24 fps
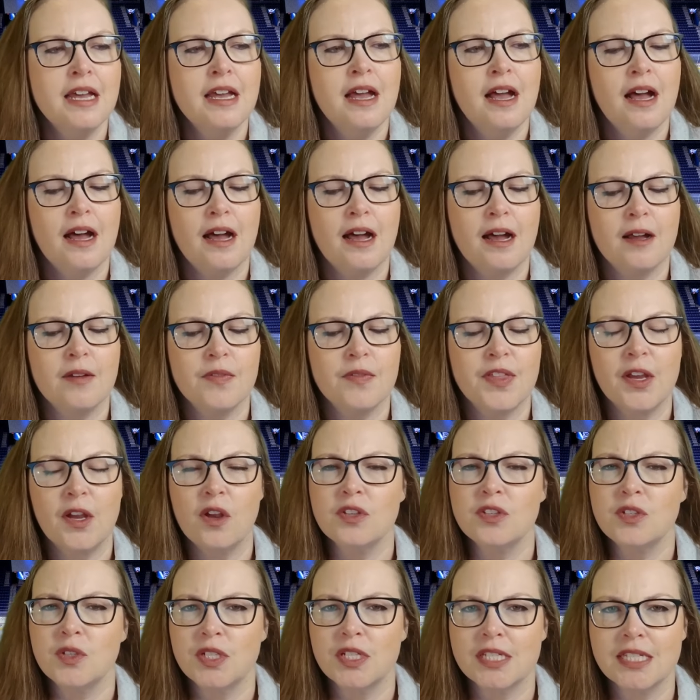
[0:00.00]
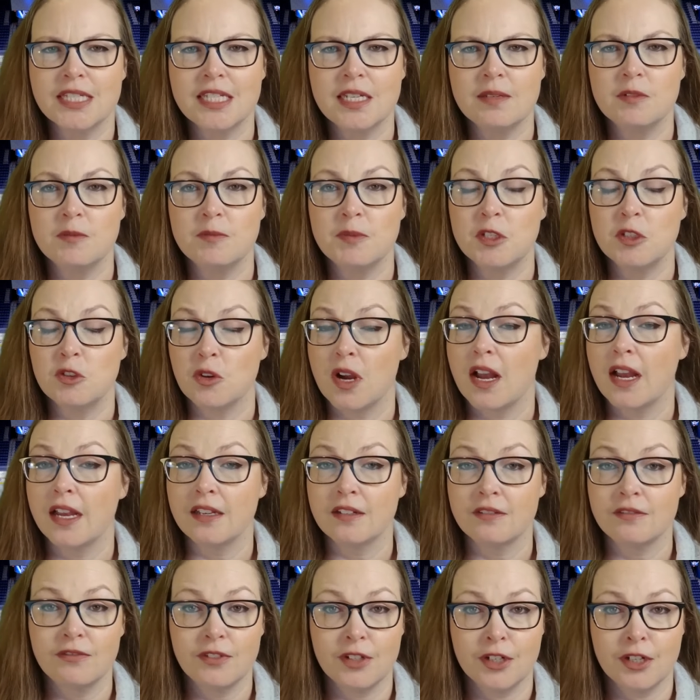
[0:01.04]
Uh, they also didn't seem to be
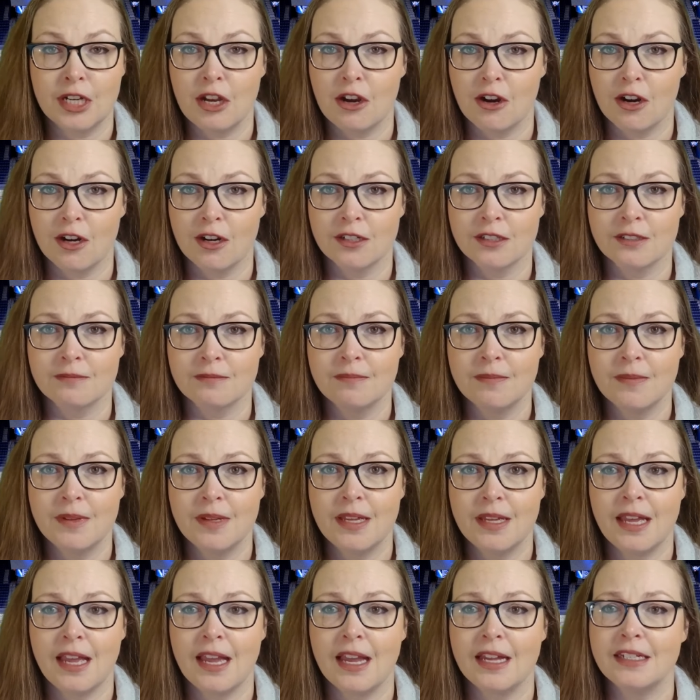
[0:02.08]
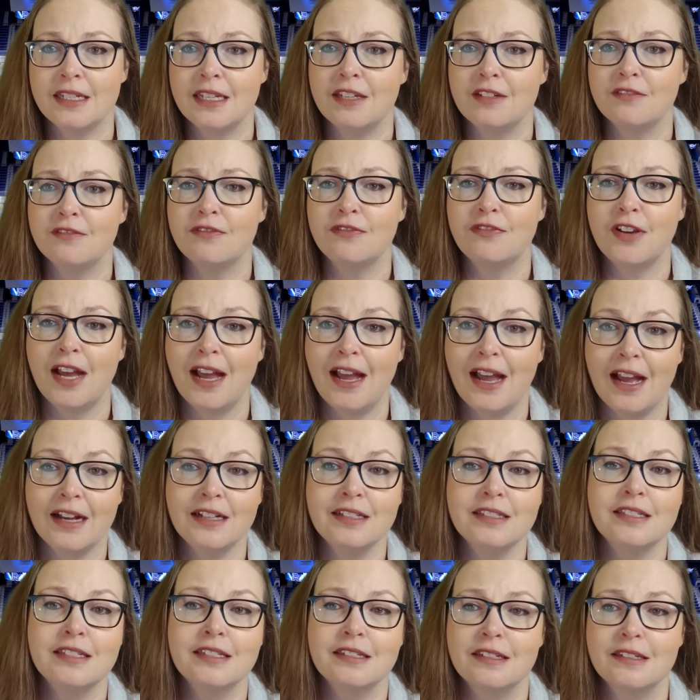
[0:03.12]
trying very hard. And in
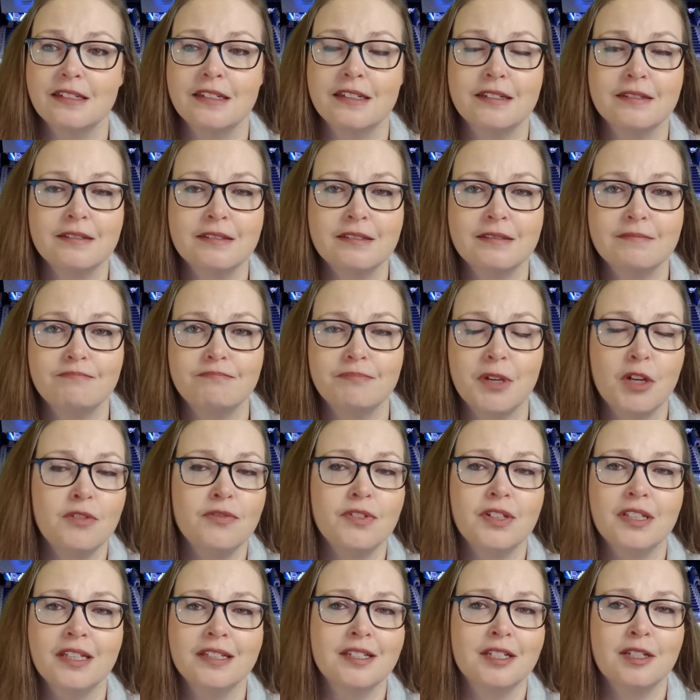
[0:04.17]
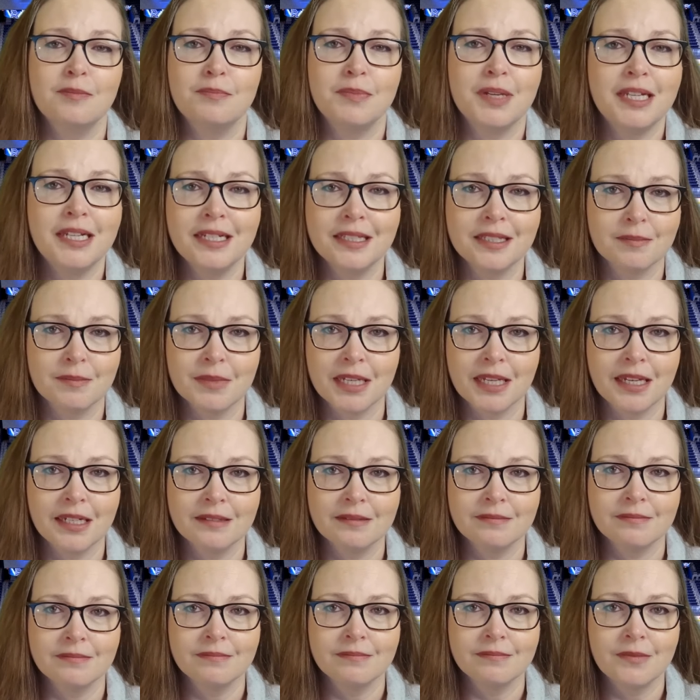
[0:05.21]
fact, it Belleville ended up beating them
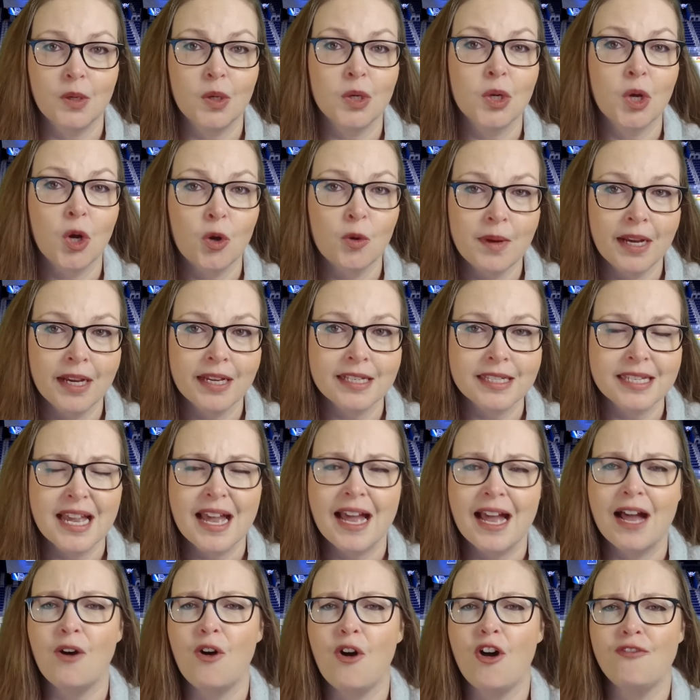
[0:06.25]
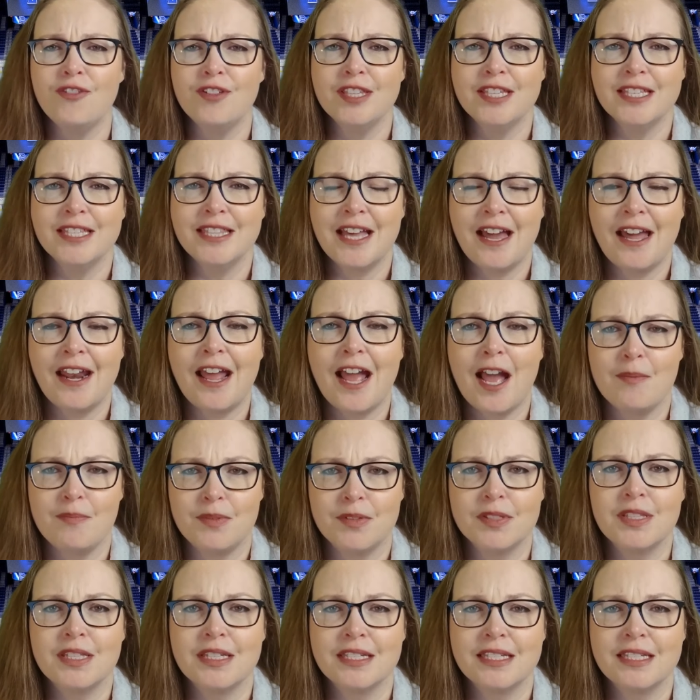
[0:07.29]
again on home ice. How often did that
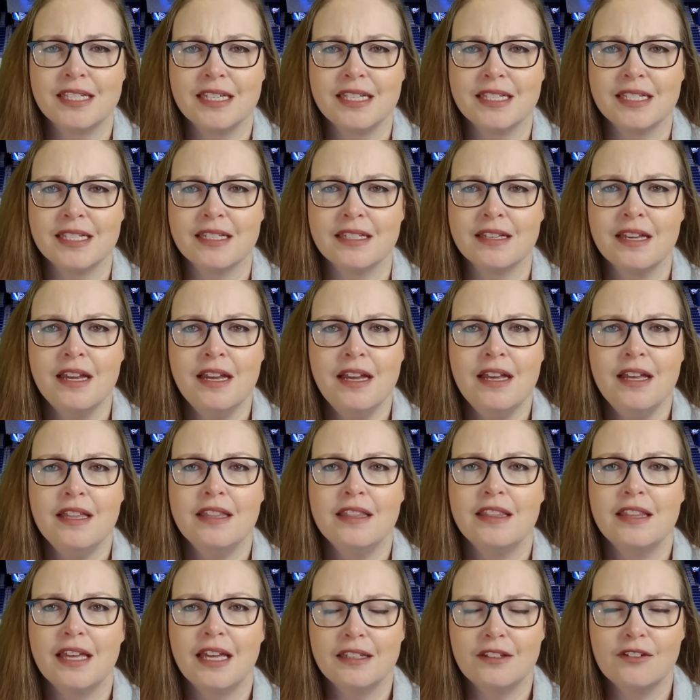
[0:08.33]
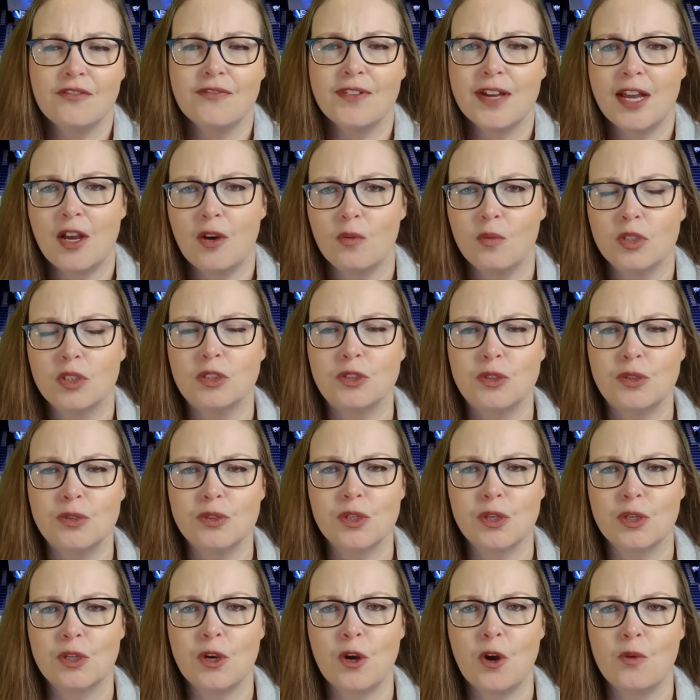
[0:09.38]
happen this season that Laval would
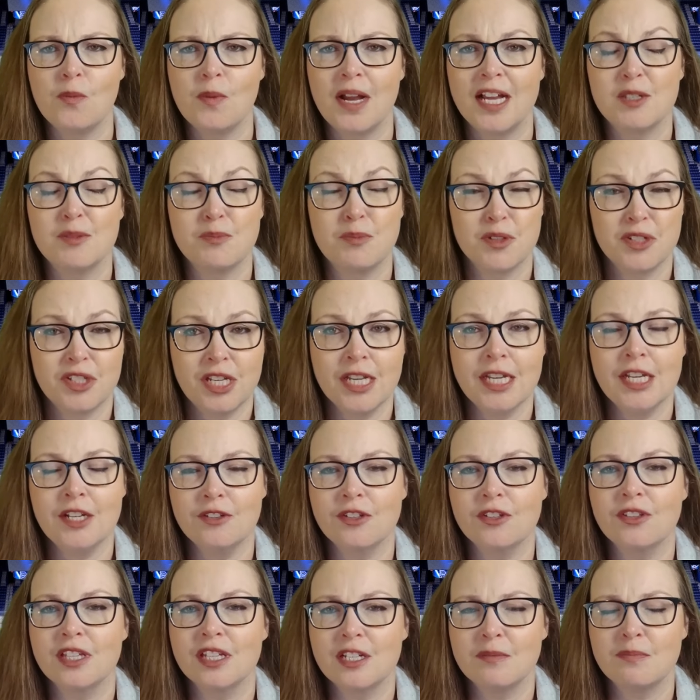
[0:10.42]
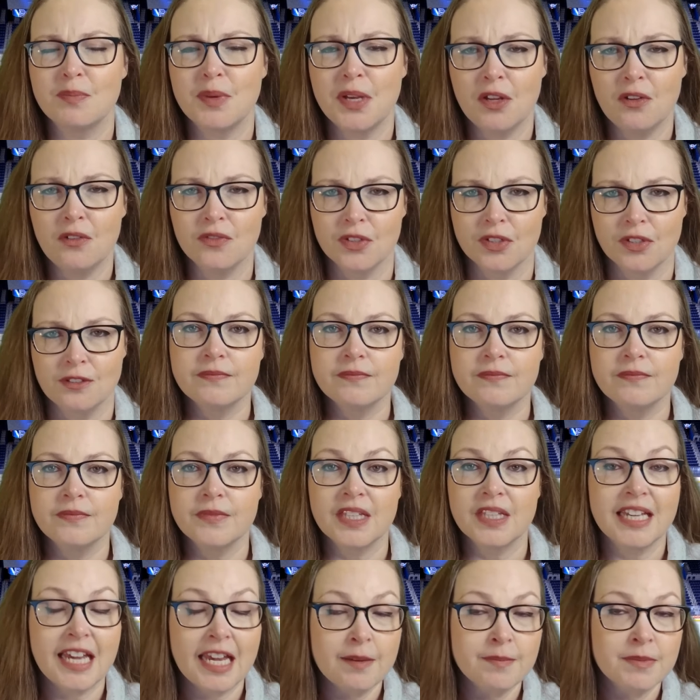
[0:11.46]
lose on home ice, particularly to Belleville?
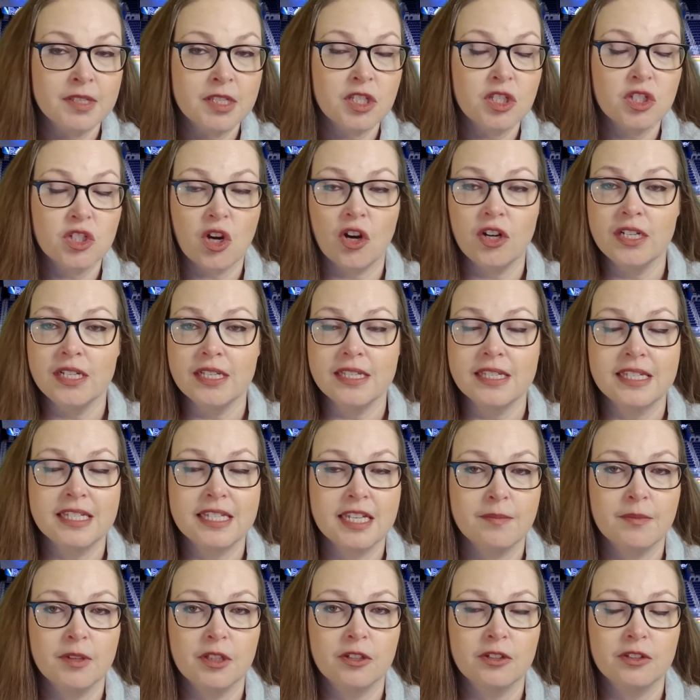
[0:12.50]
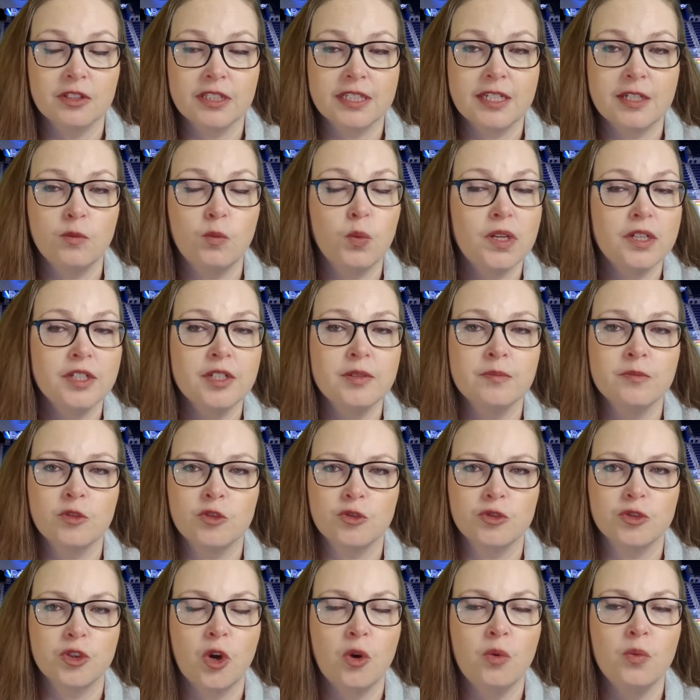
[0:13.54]
The game started similarly. William
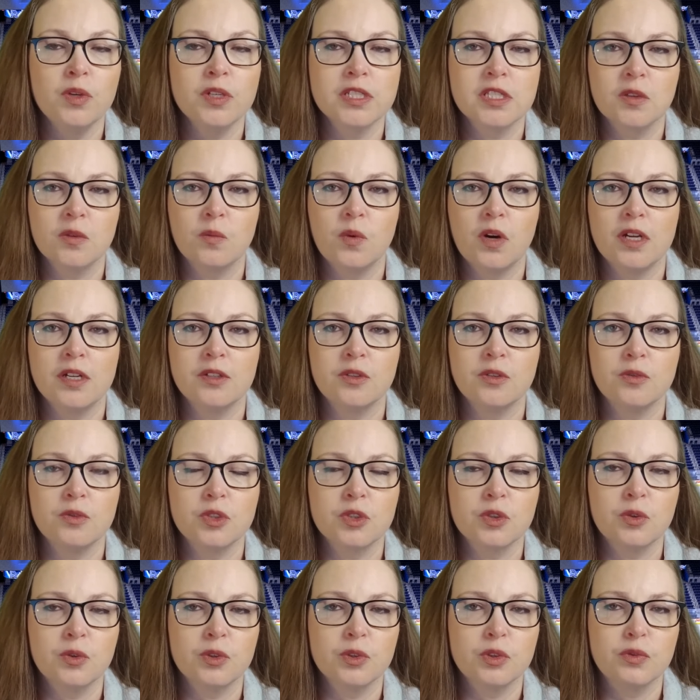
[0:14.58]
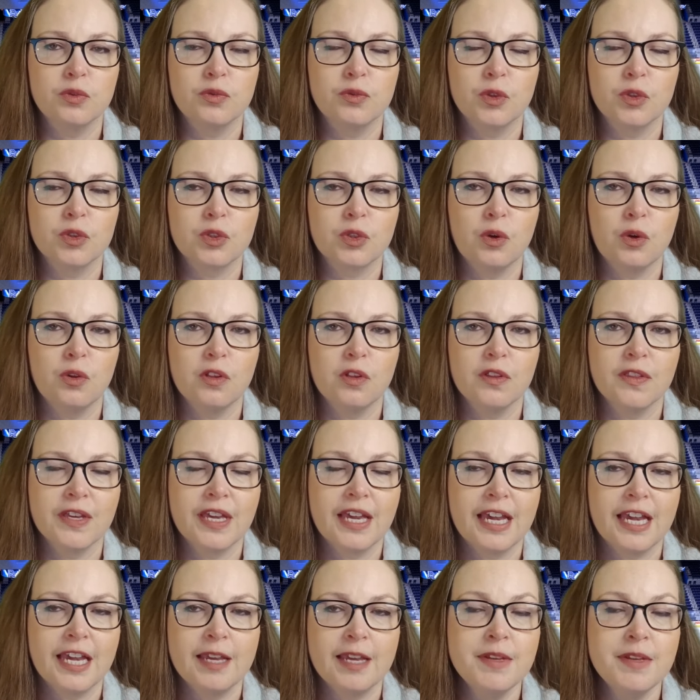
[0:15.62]
Trudeau was the one who scored the first goal of the
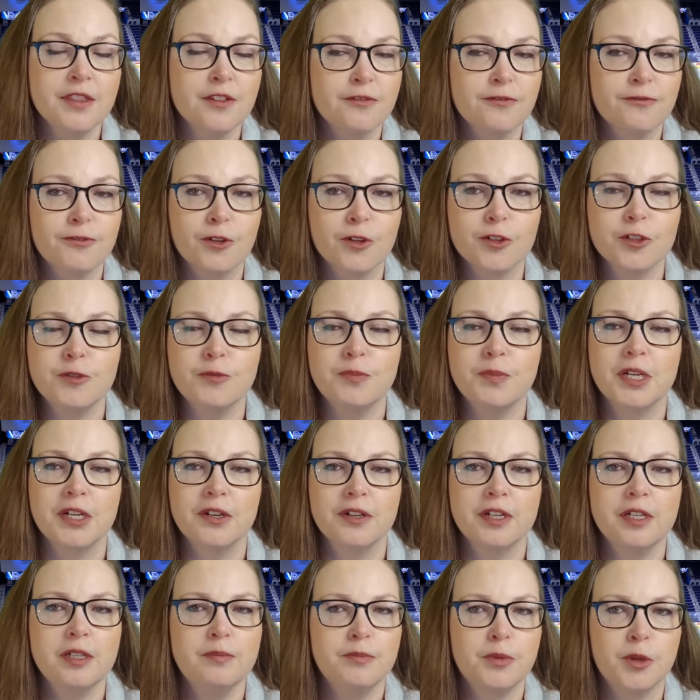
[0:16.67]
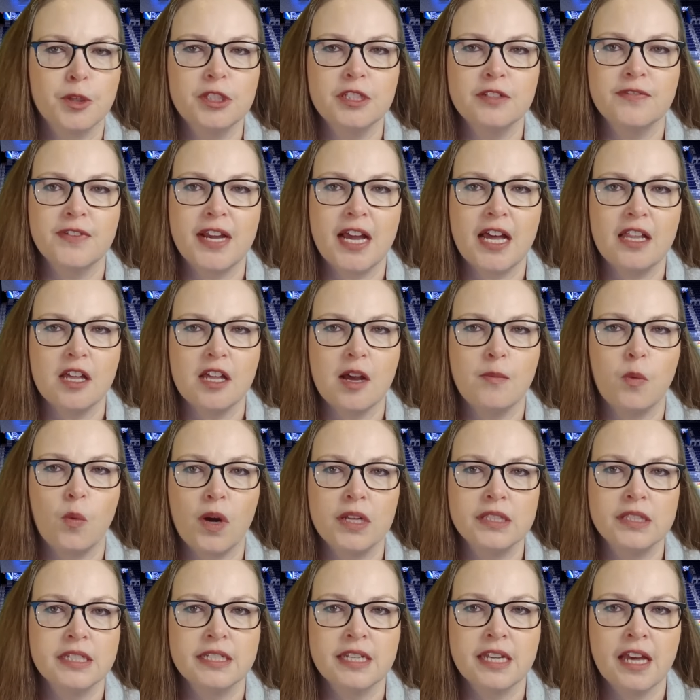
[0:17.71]
game in the first period, put Laval up
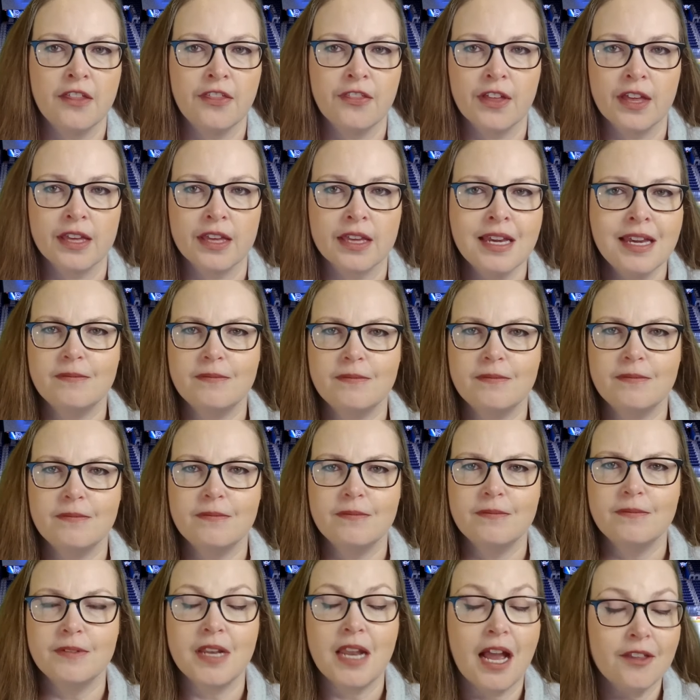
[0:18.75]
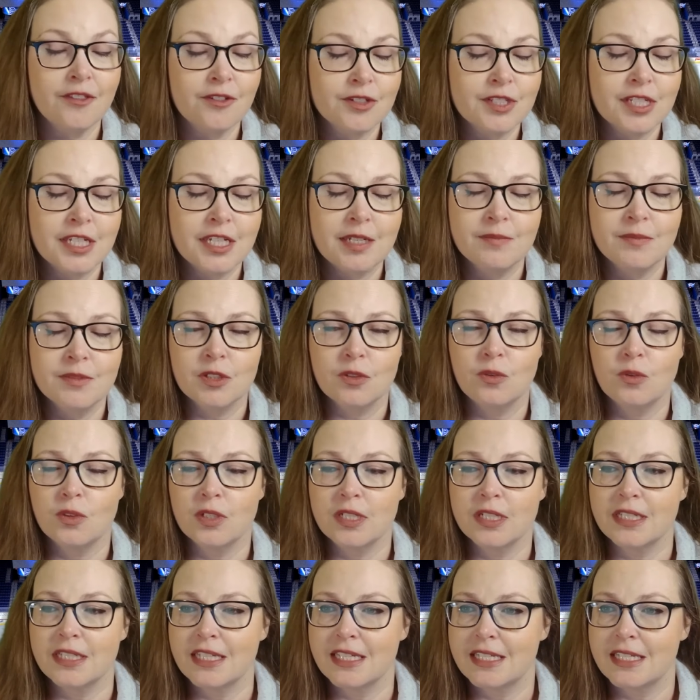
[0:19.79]
1 to nothing neither team
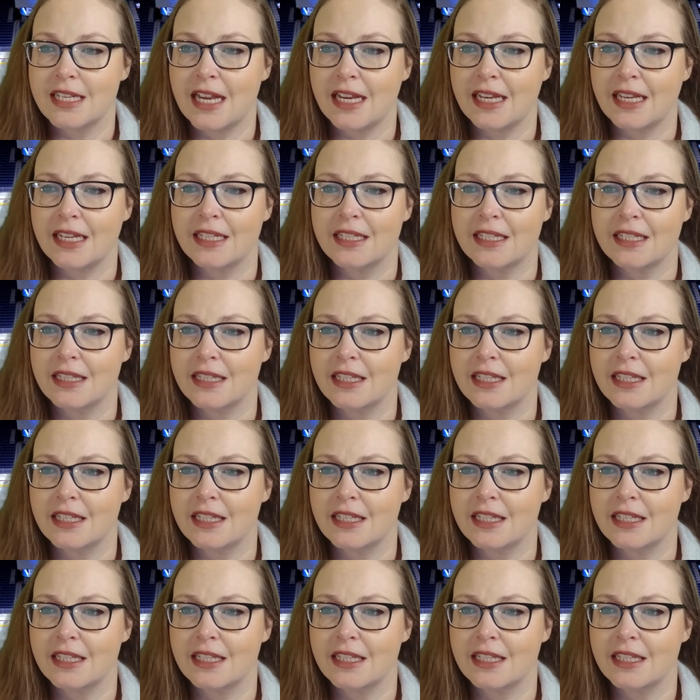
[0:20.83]
scored in the second.